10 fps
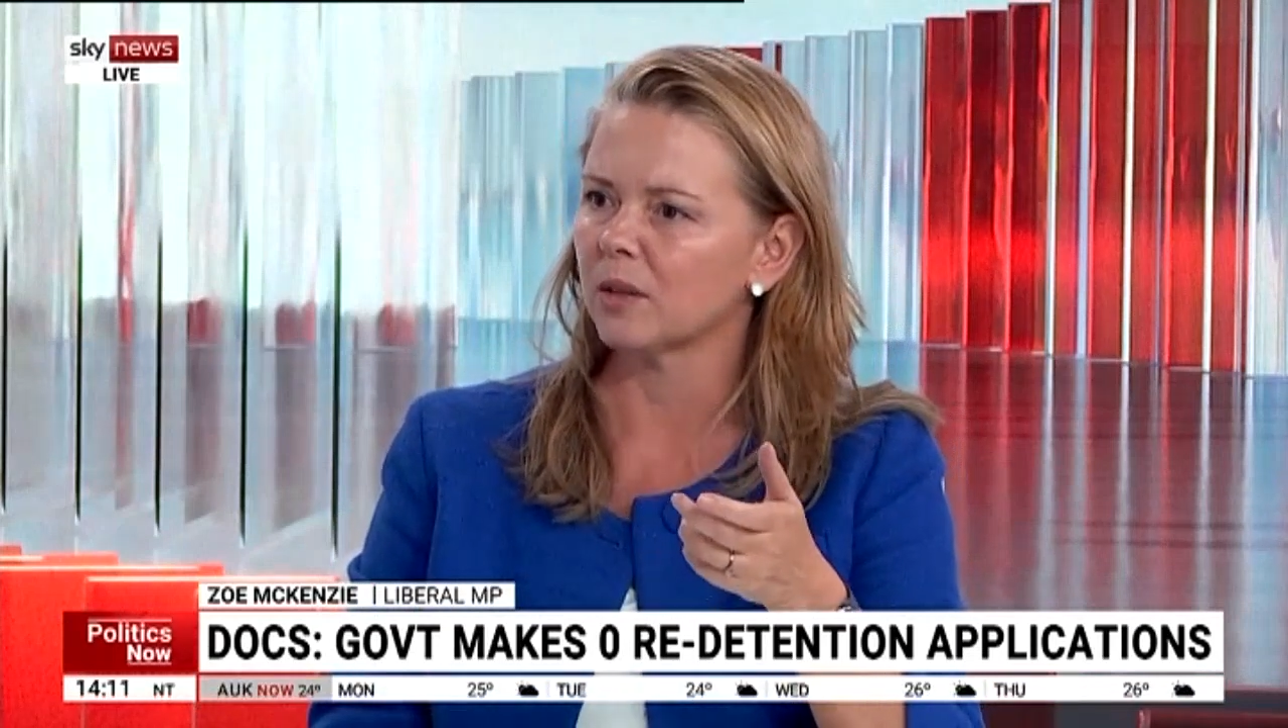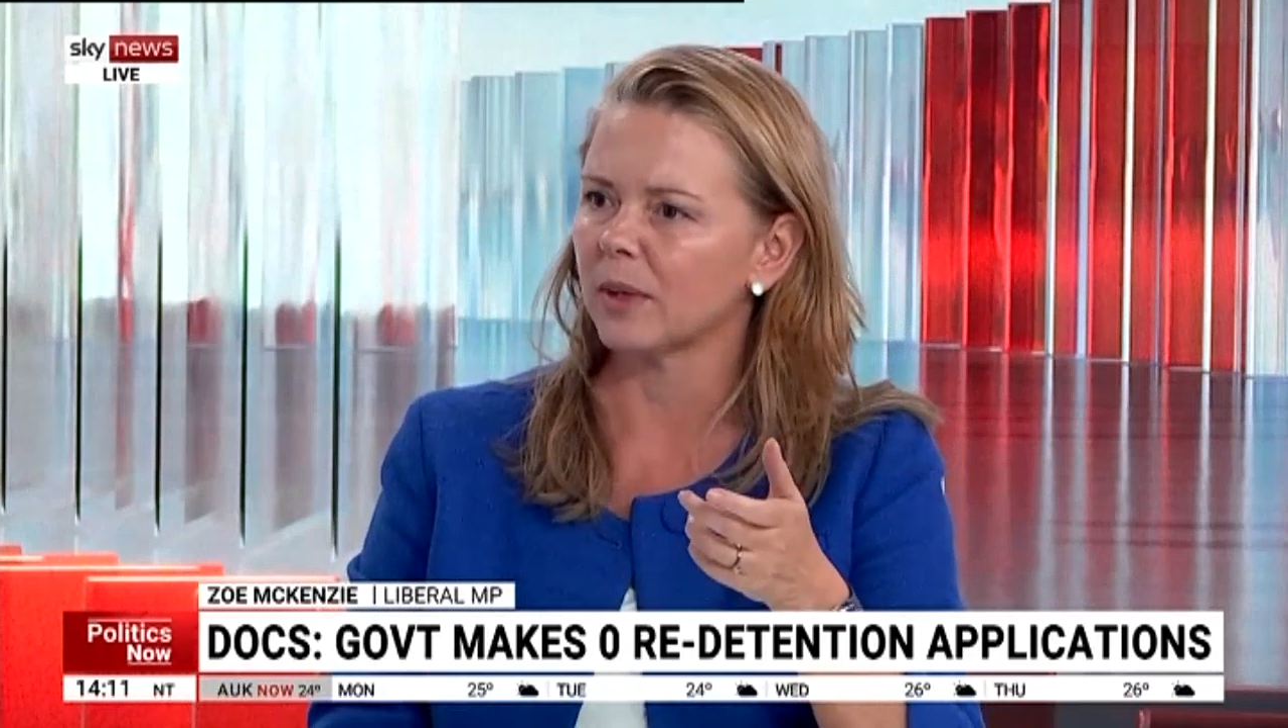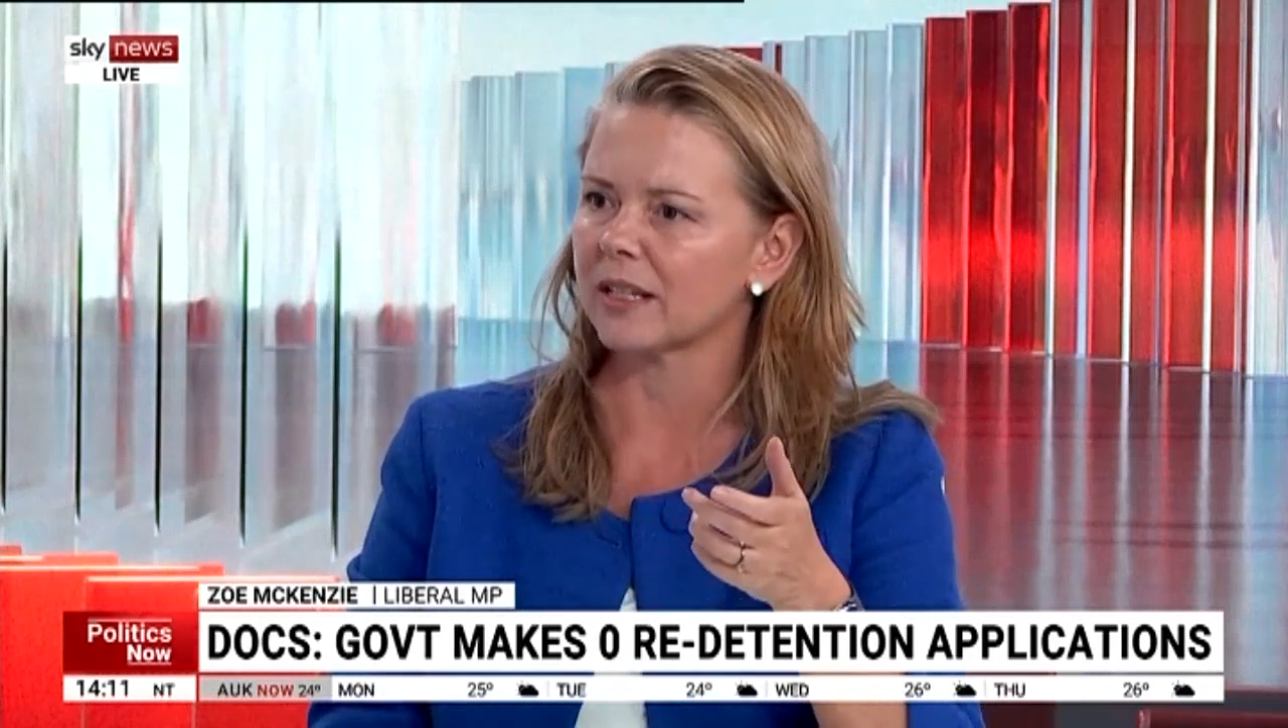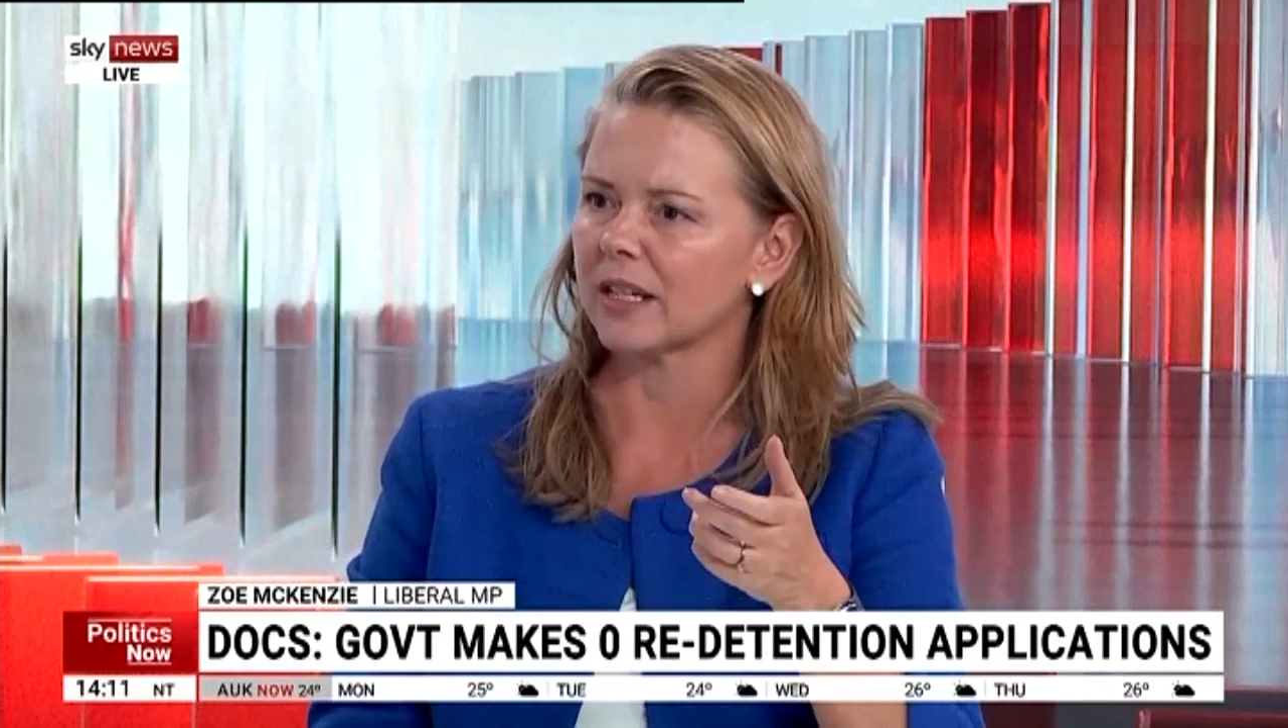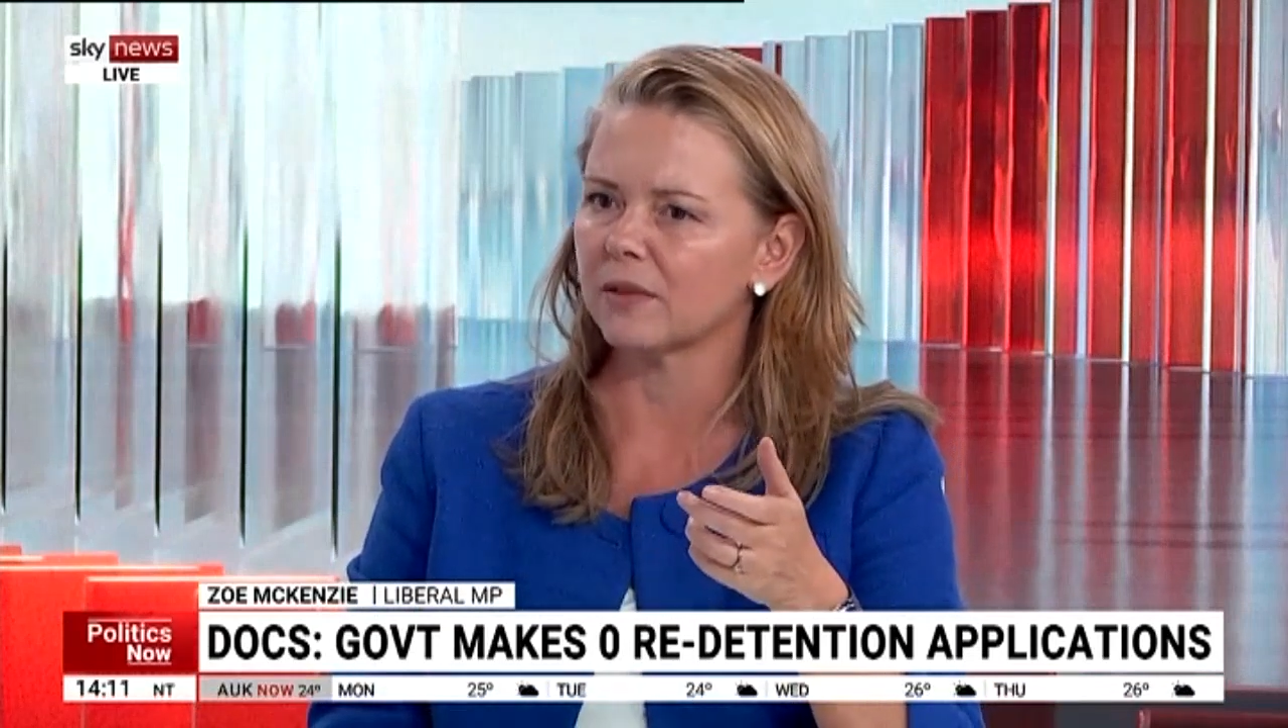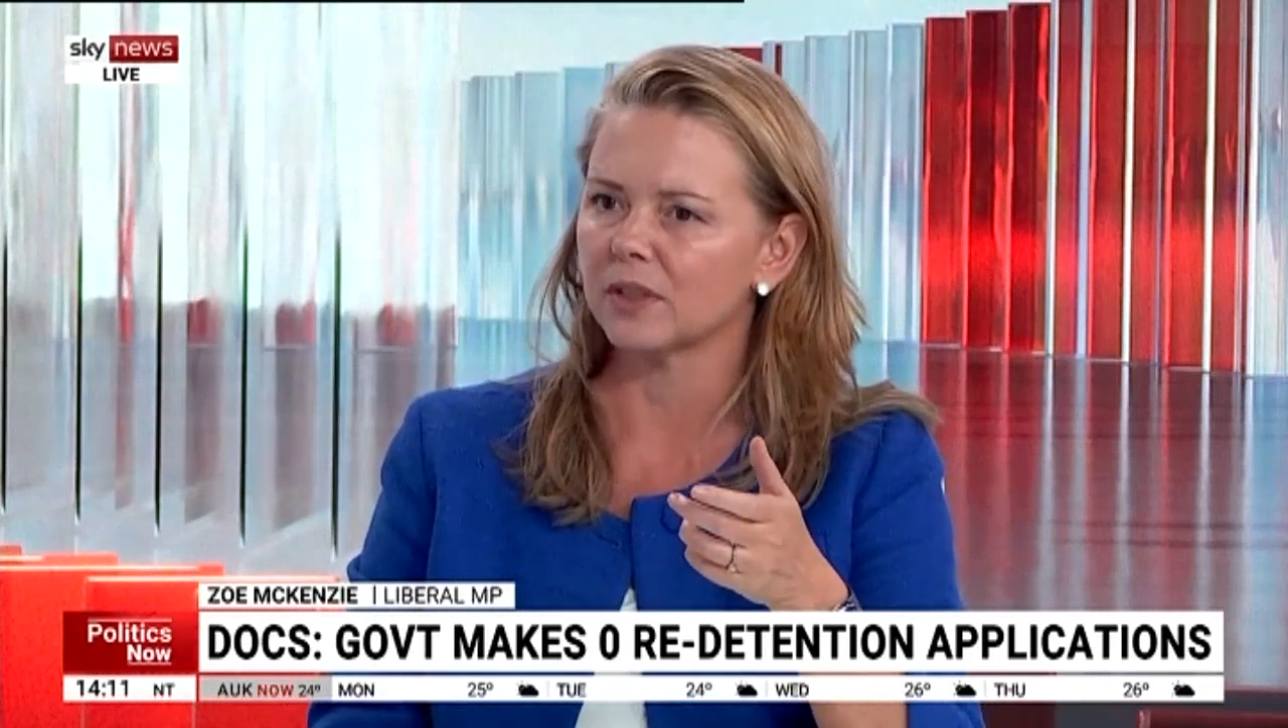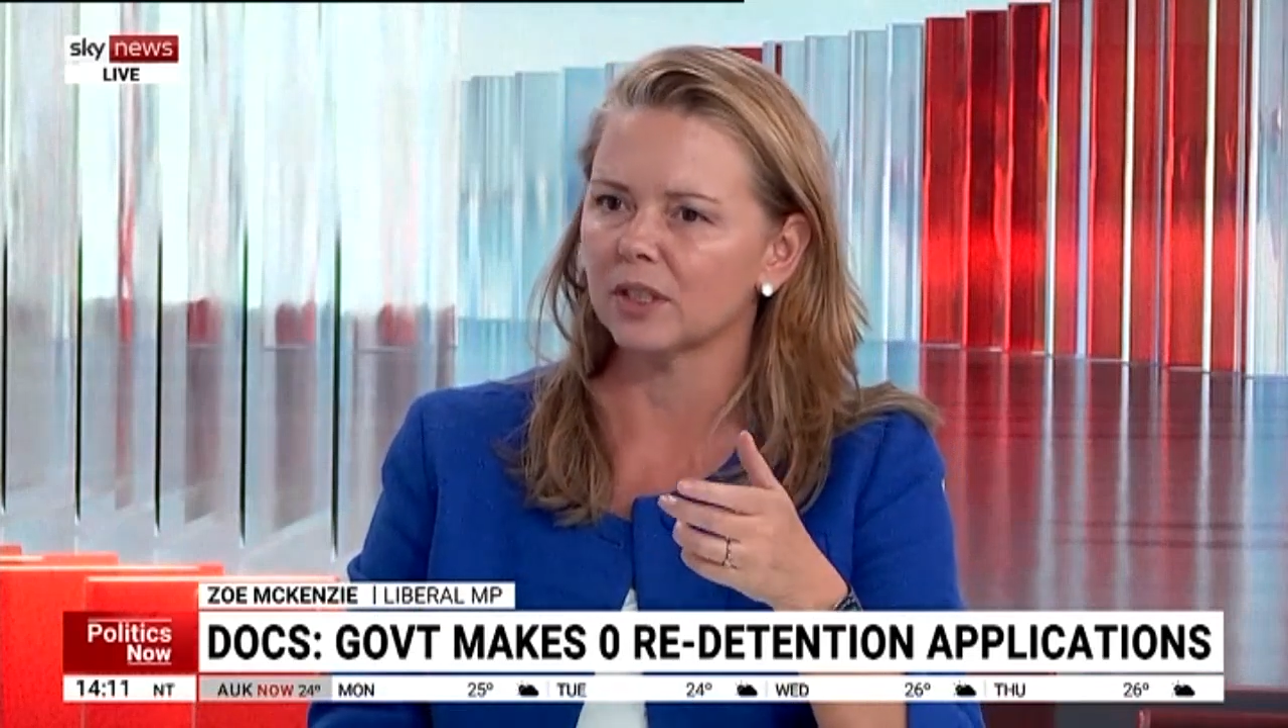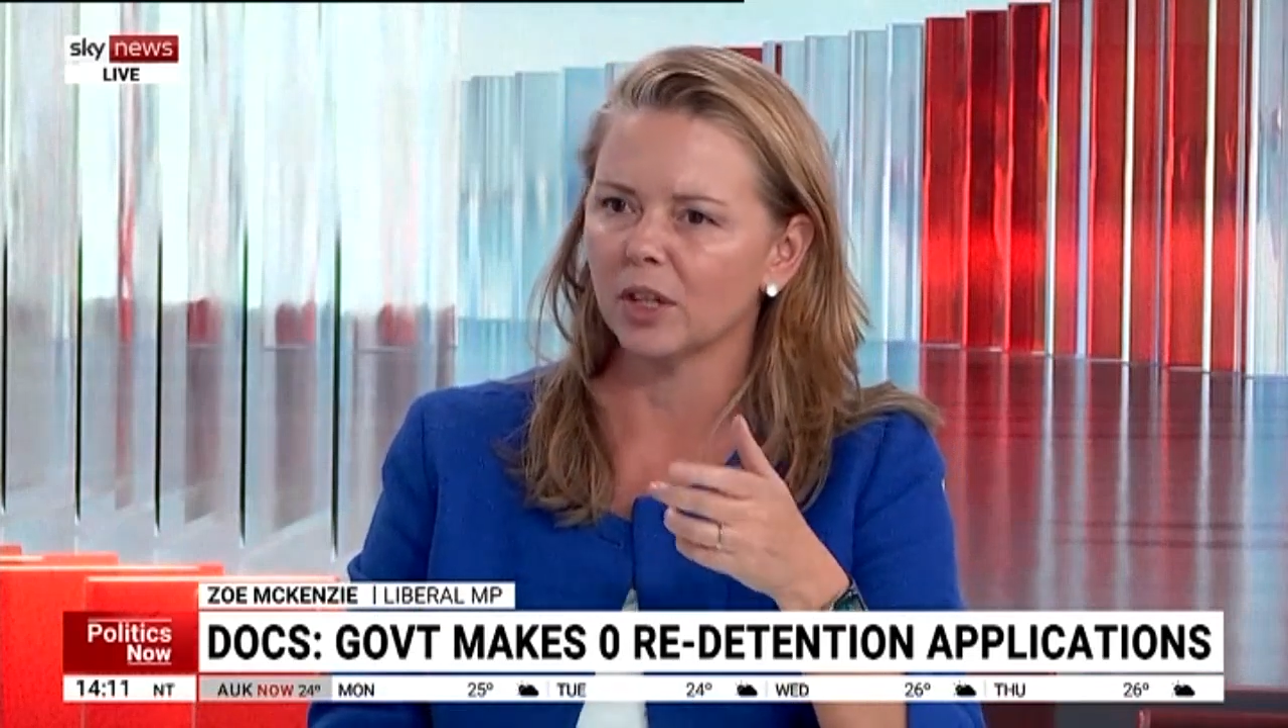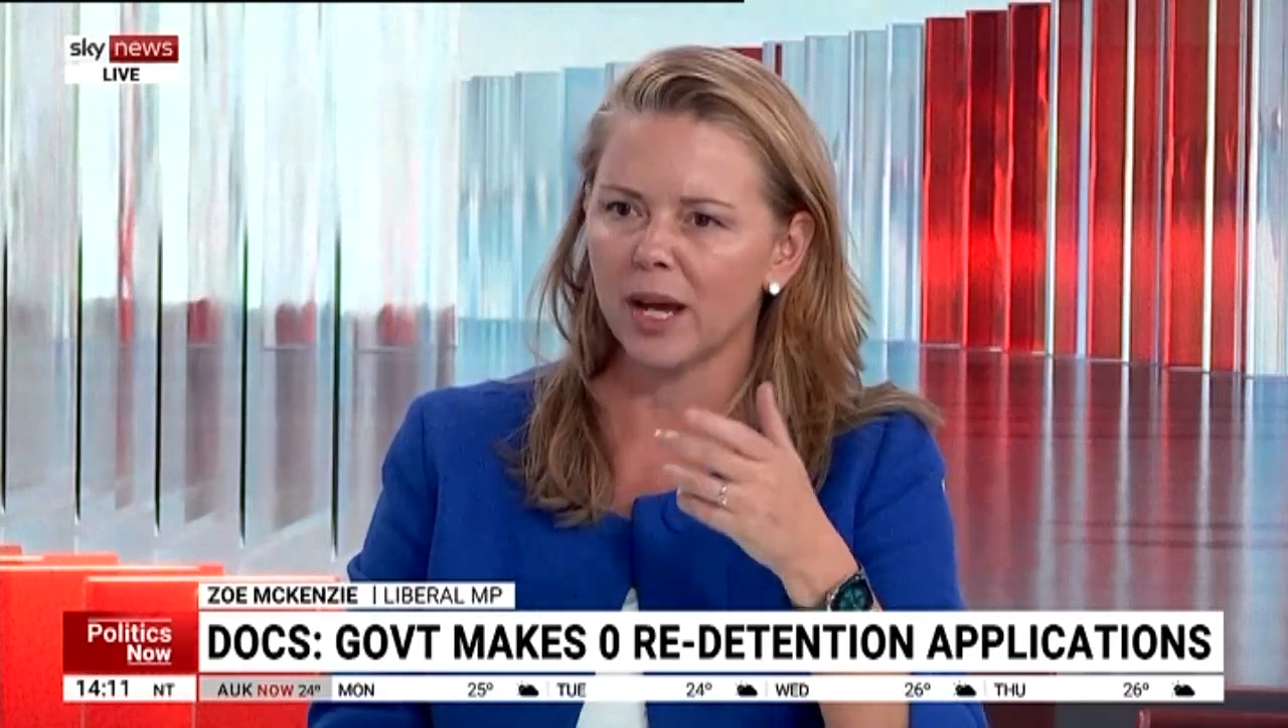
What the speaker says: about safety.